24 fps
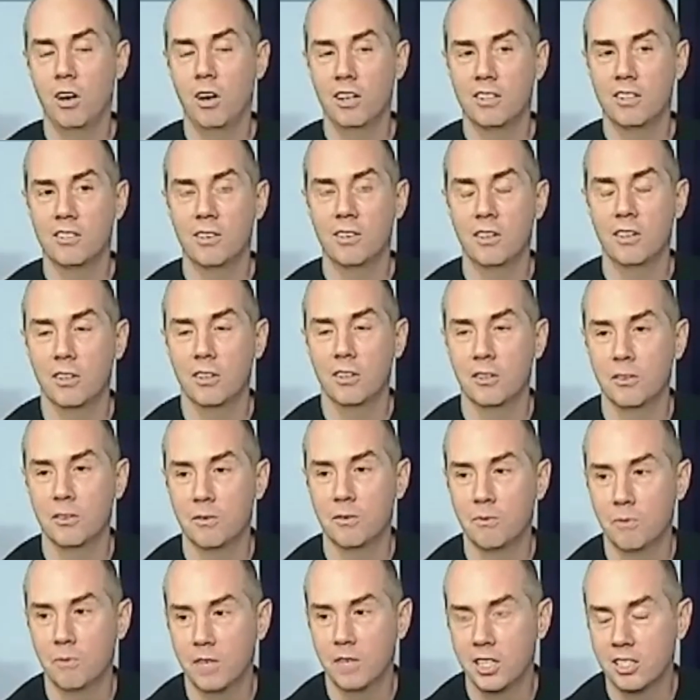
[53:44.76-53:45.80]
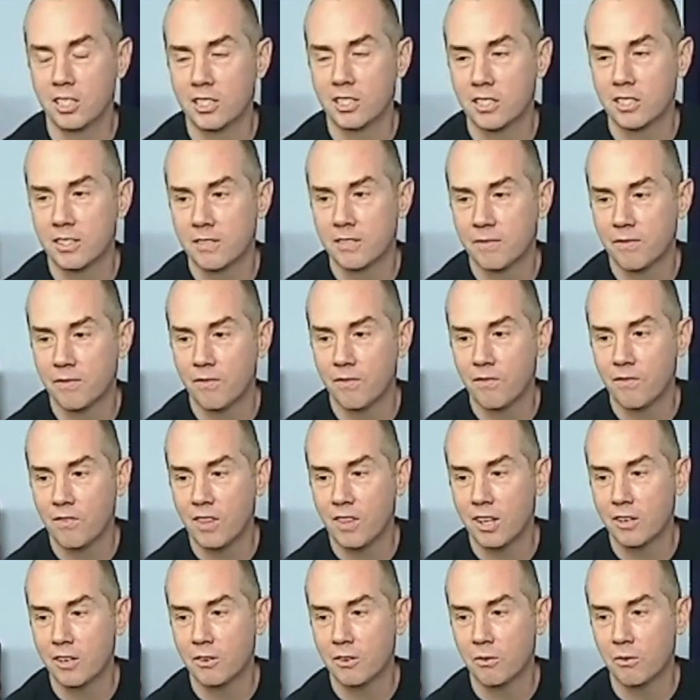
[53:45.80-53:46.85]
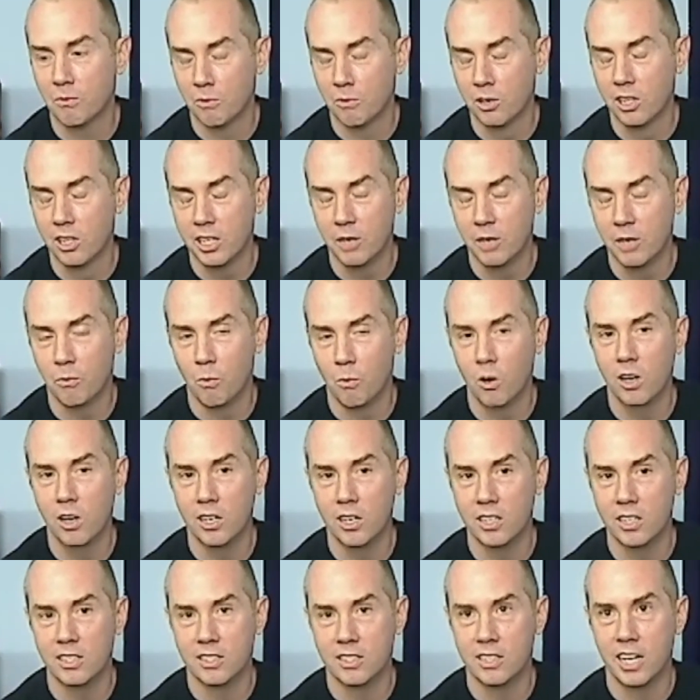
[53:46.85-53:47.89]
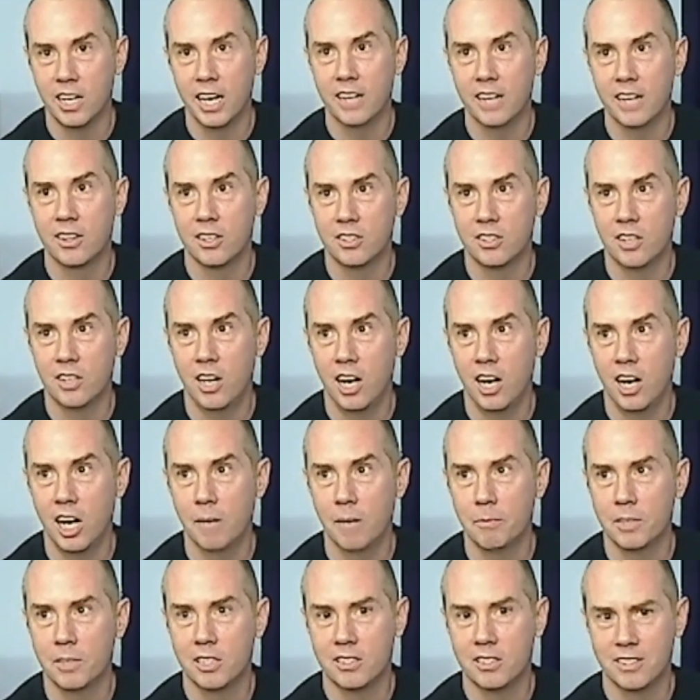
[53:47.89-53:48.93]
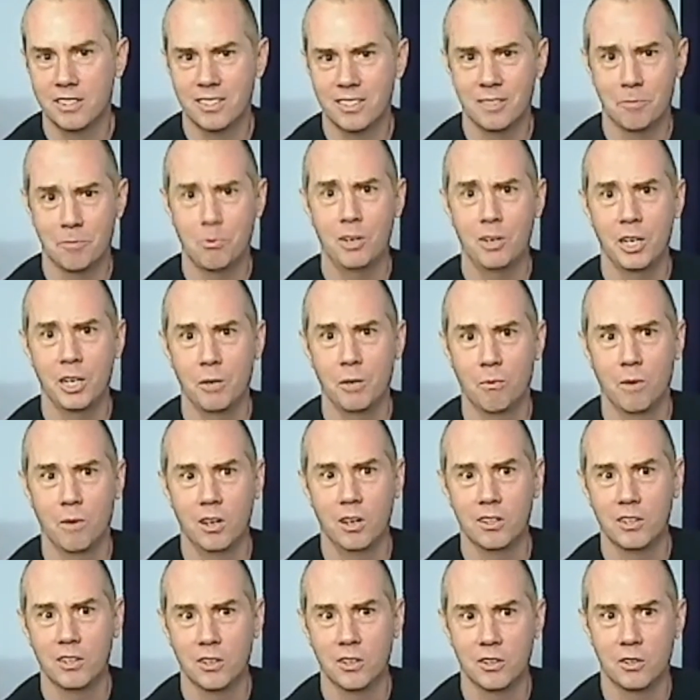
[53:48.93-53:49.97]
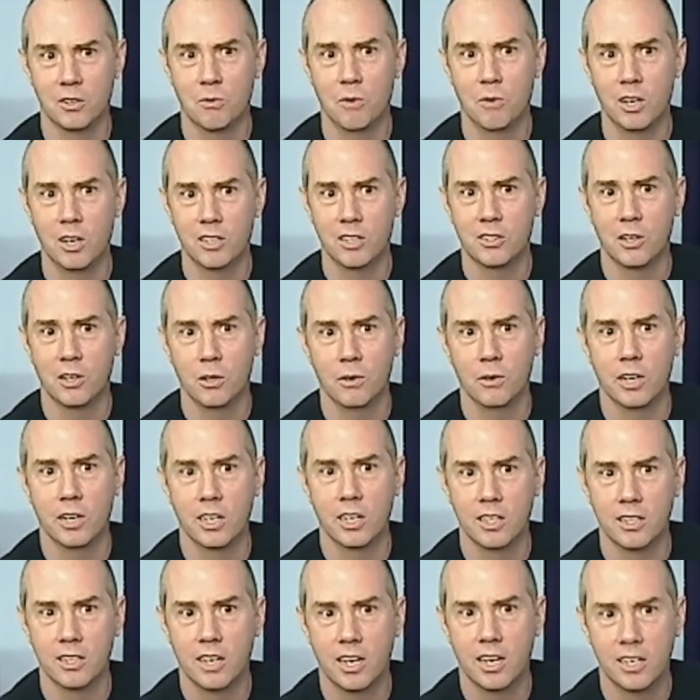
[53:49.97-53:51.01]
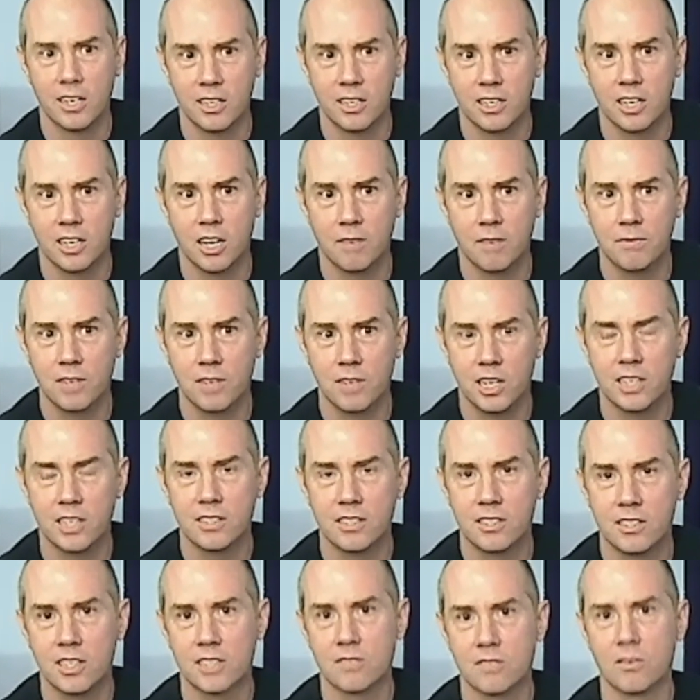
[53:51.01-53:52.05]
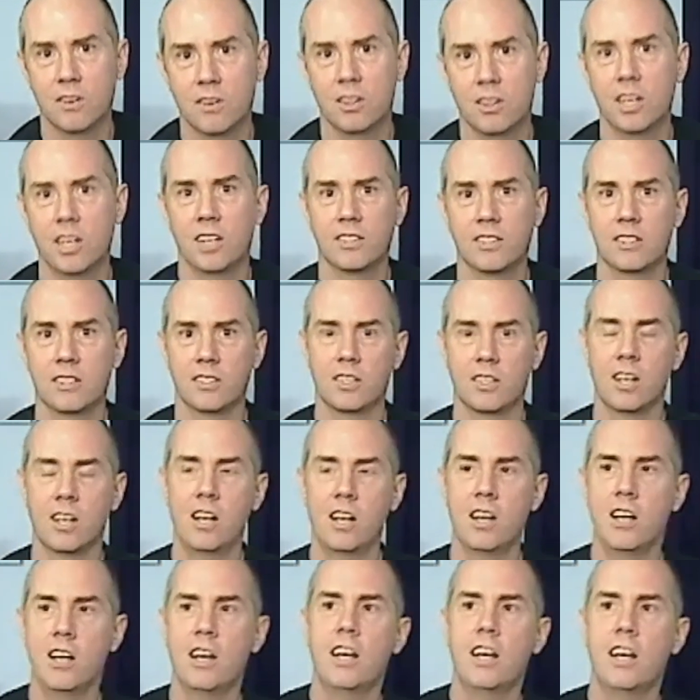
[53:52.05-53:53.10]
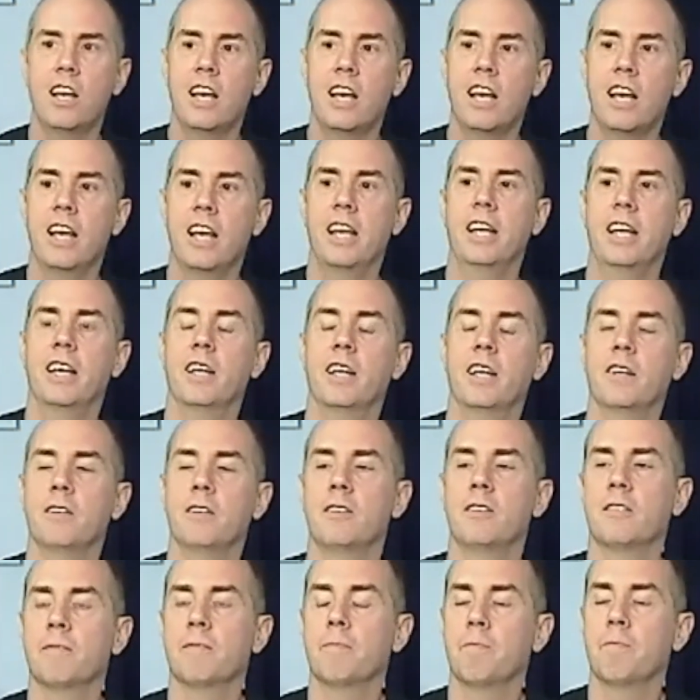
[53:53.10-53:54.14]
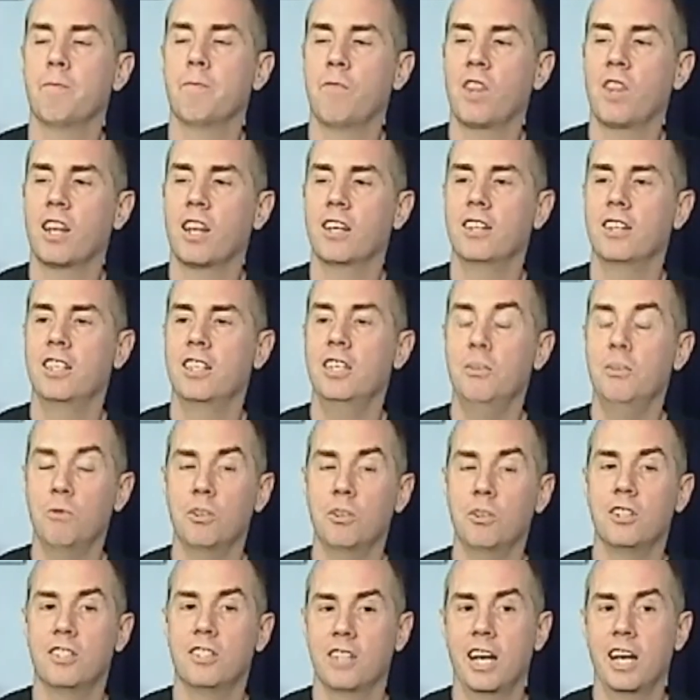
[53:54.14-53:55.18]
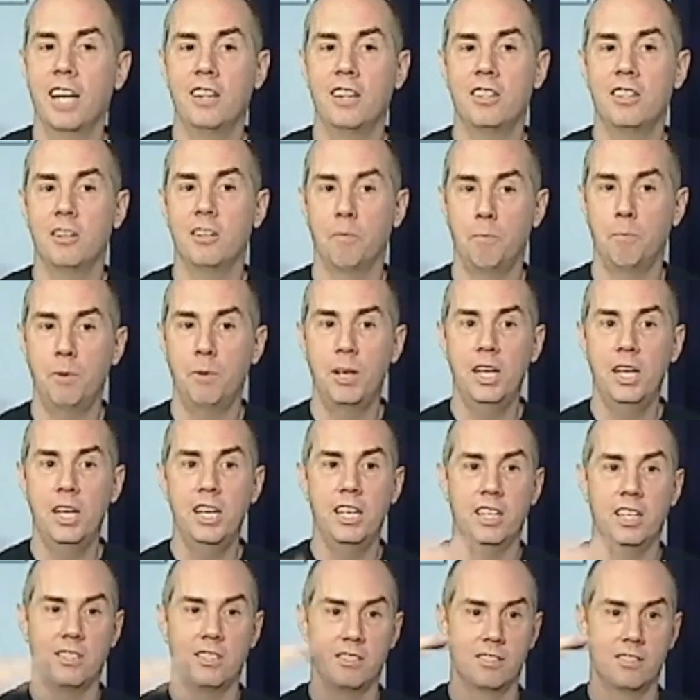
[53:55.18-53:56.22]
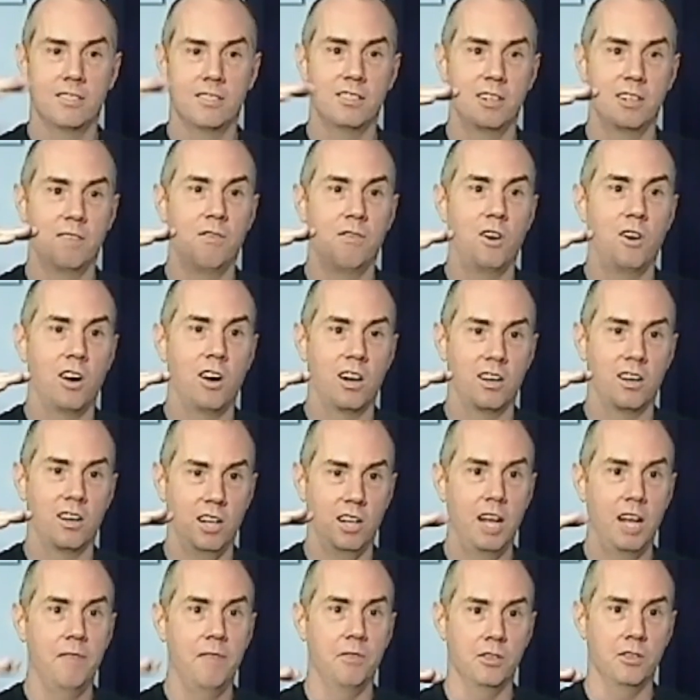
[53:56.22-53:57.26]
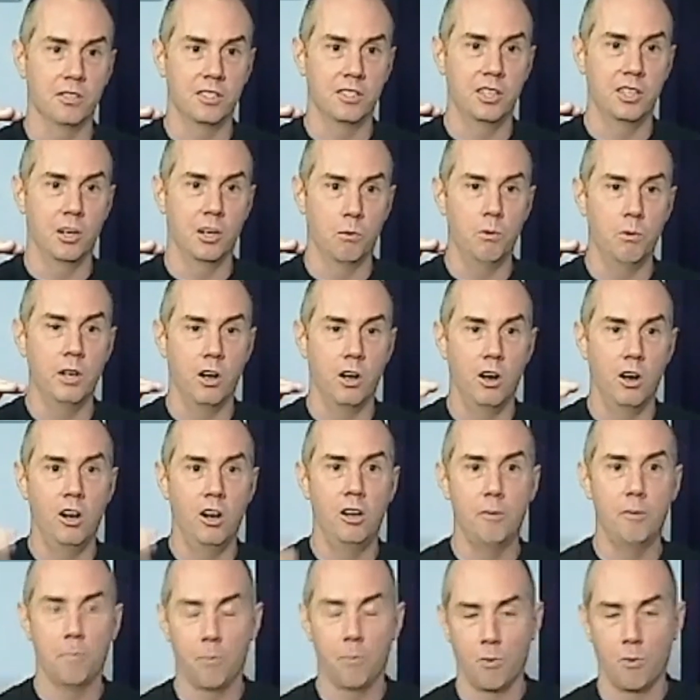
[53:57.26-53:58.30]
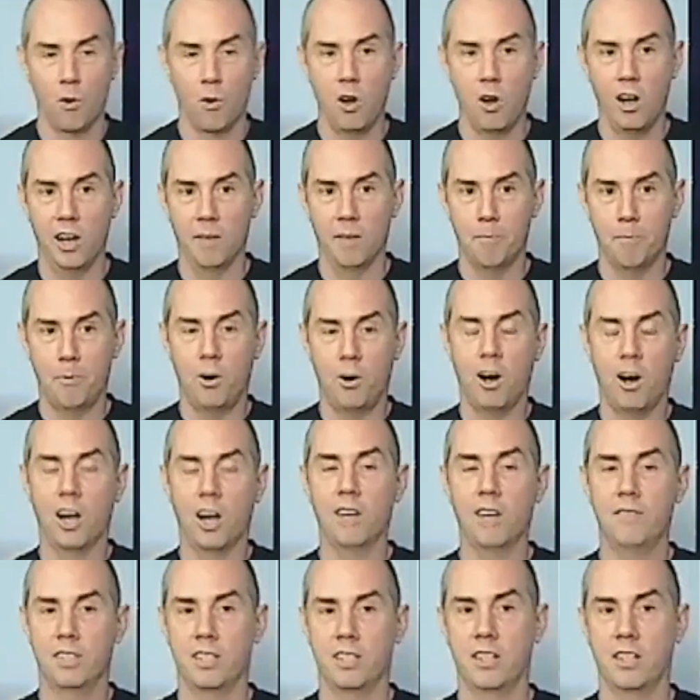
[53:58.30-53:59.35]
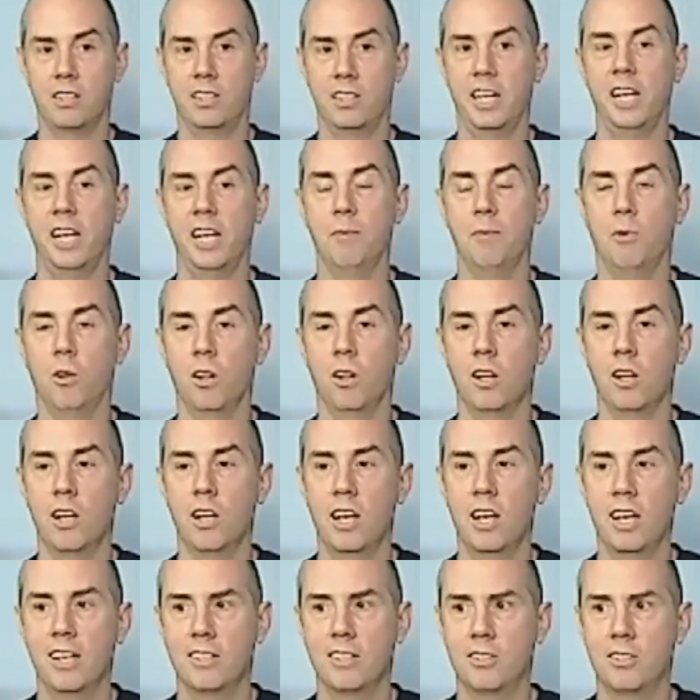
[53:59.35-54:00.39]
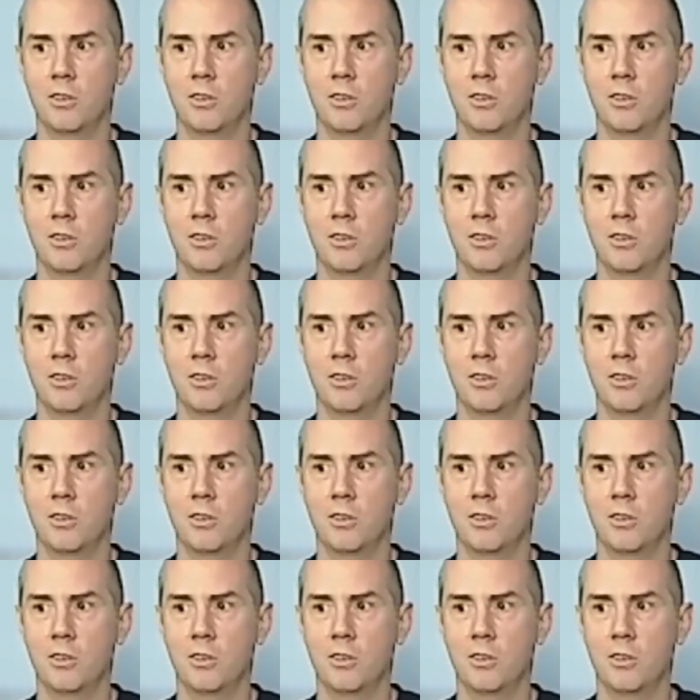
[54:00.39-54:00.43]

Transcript: solo, which really was at the top. It's pretty well-known quad solo, oddly enough, 96 North Texas. And it was at the peaks of our levels. You know, we all brought part of it to the table. So